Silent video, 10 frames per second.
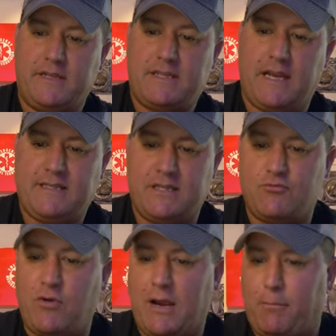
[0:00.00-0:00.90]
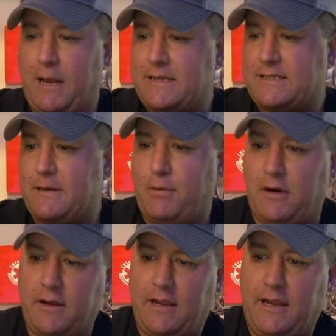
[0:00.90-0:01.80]
this case, this red plastic
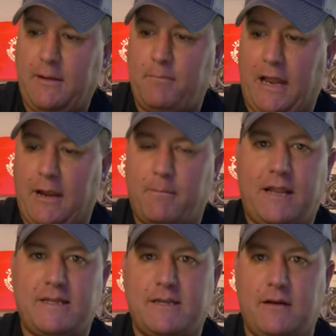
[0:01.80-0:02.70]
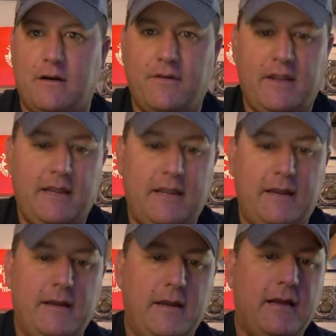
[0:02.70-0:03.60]
part here, black plastic over here,